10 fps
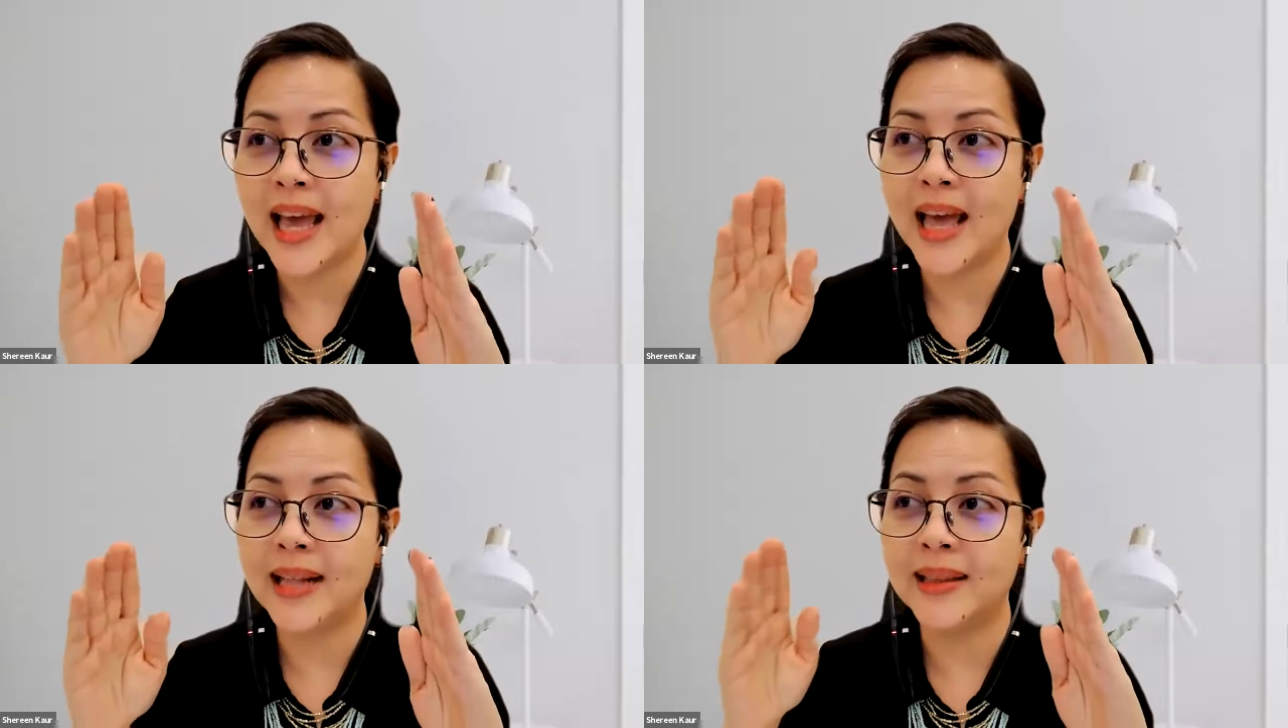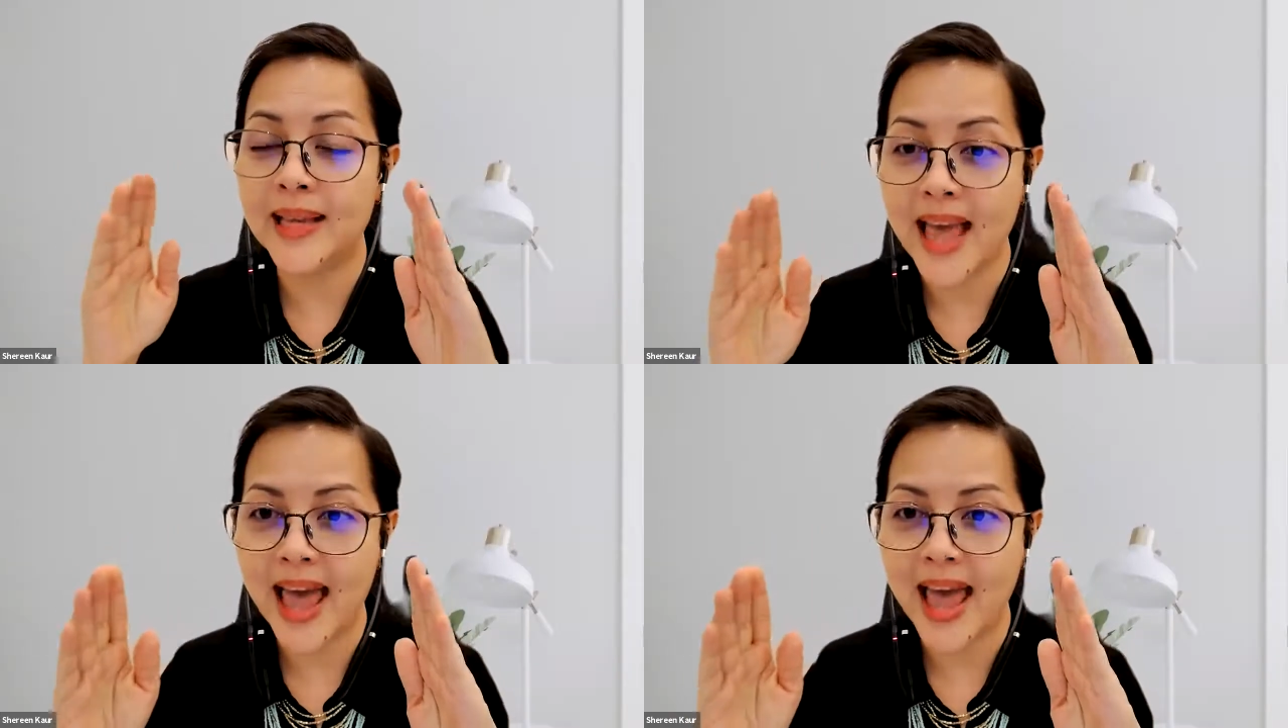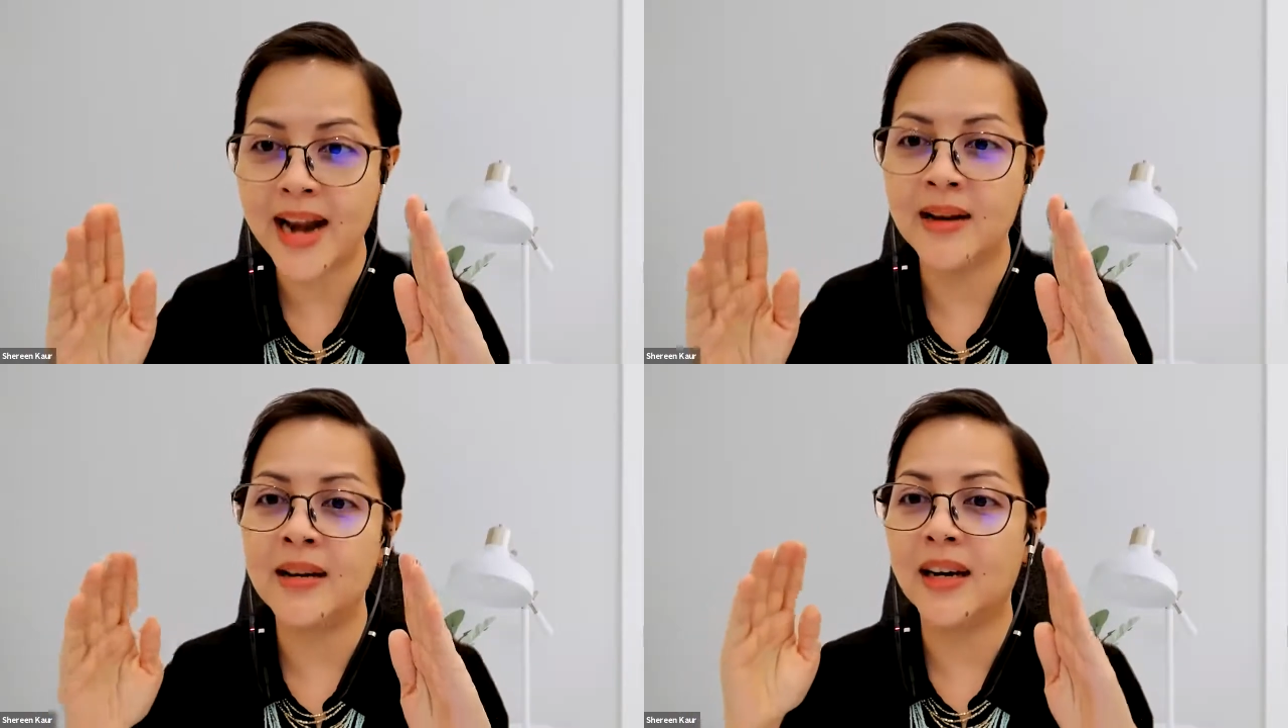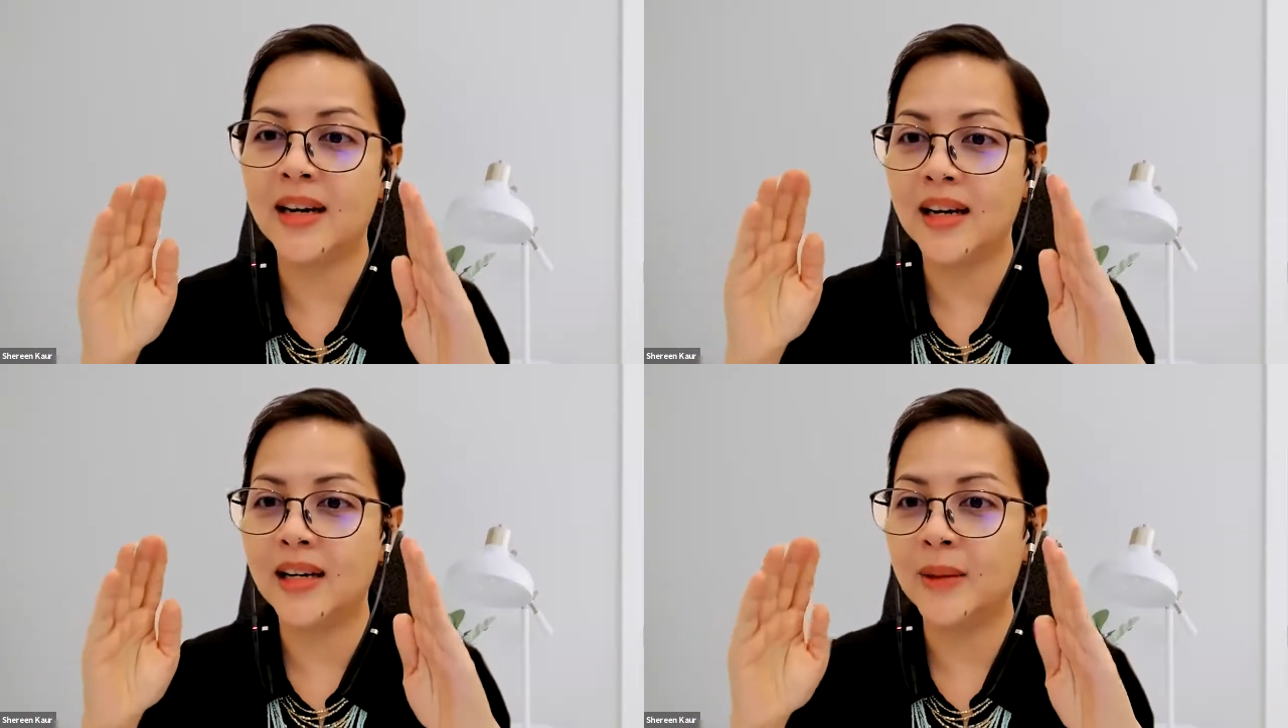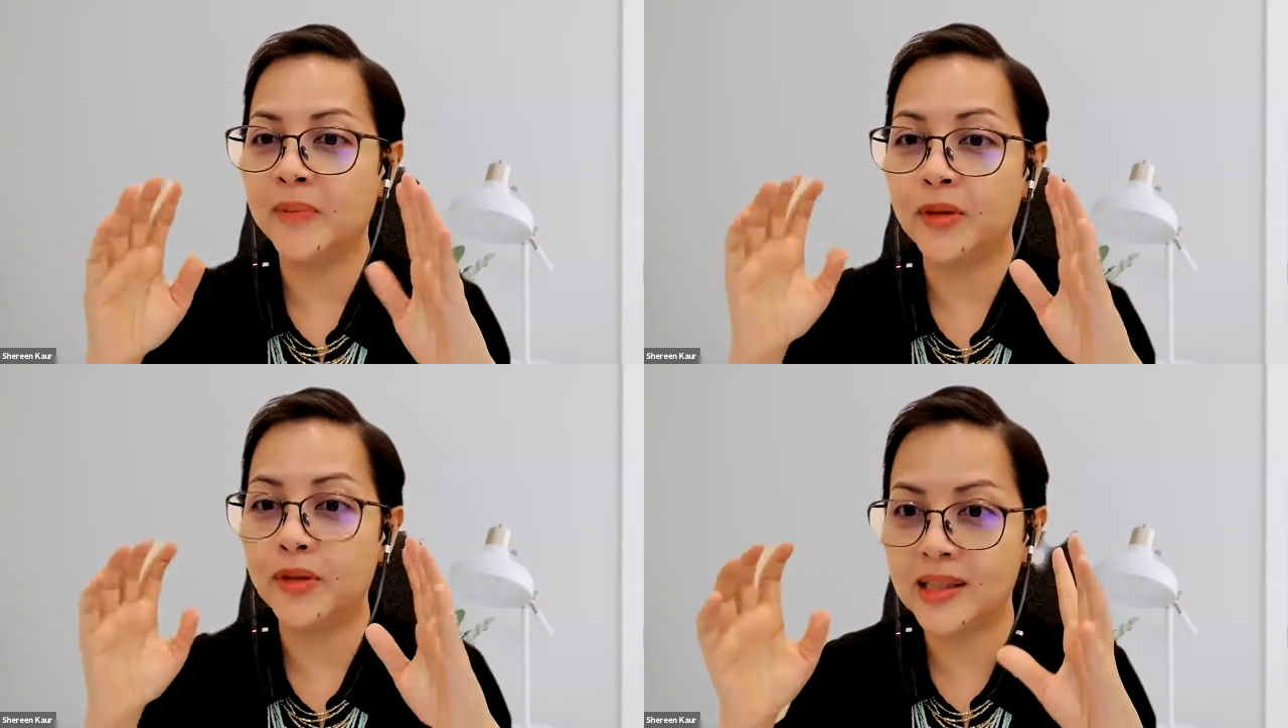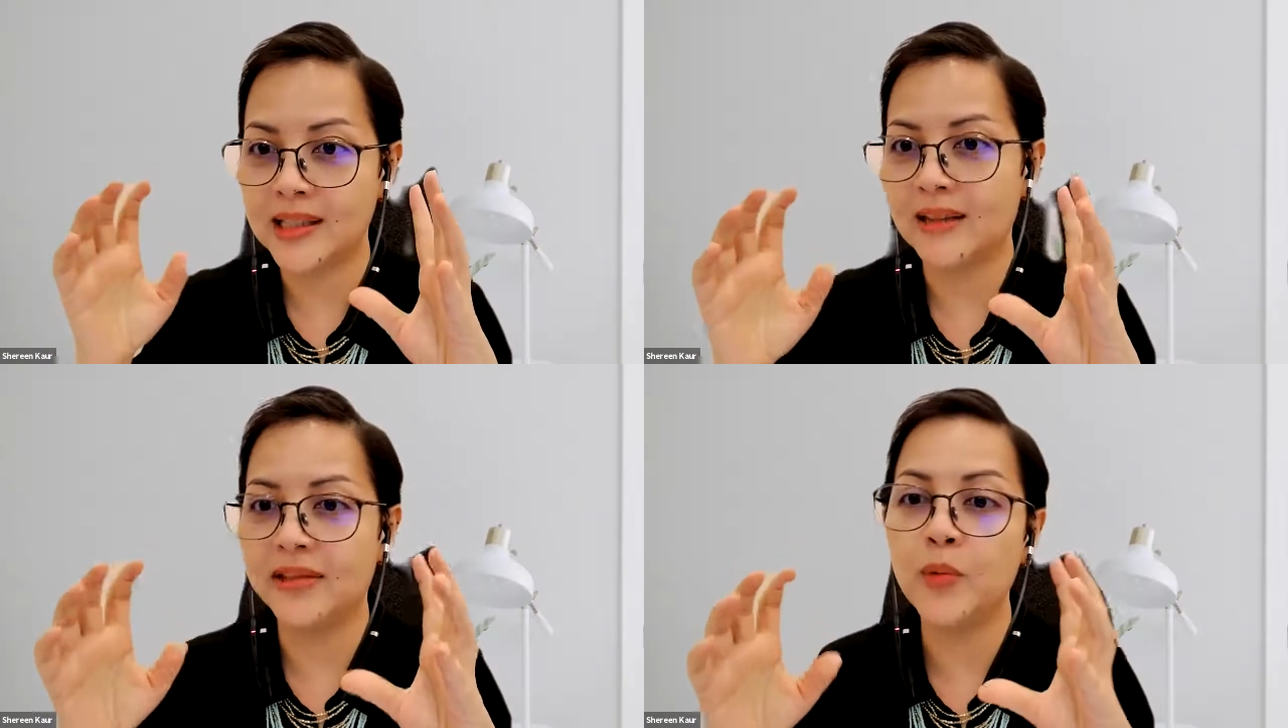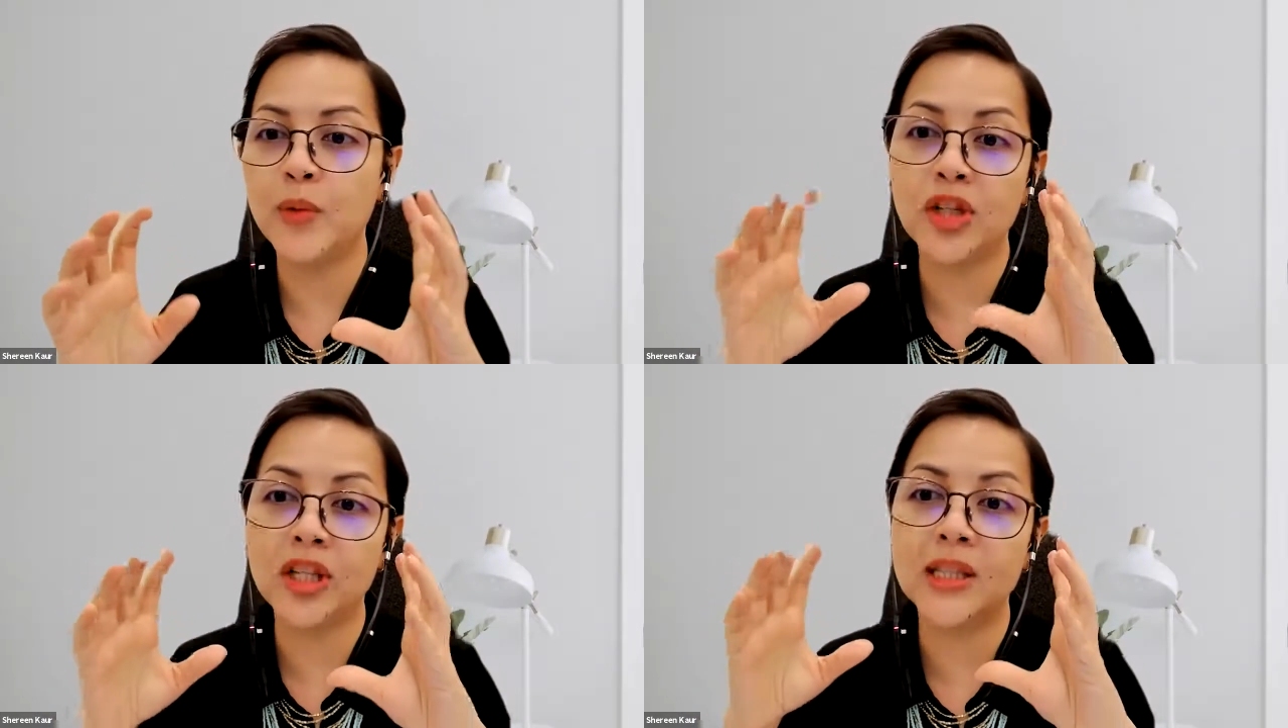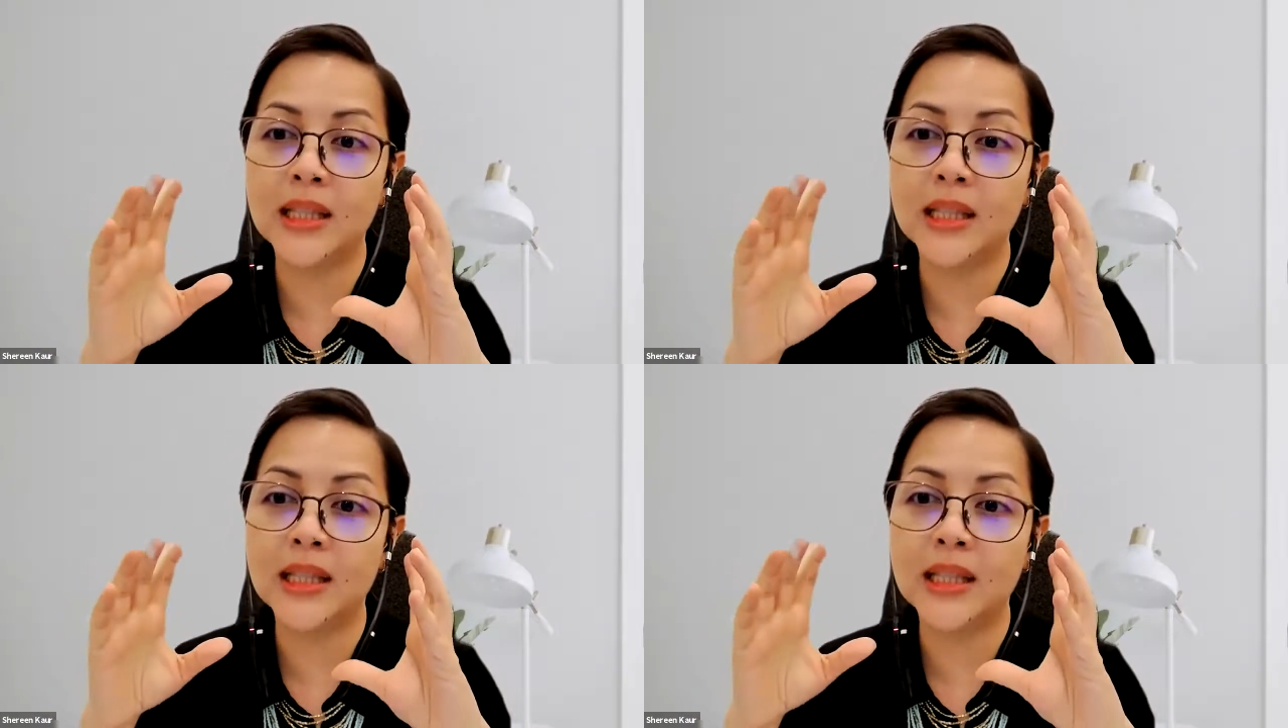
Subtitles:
at the end result, right? Which is the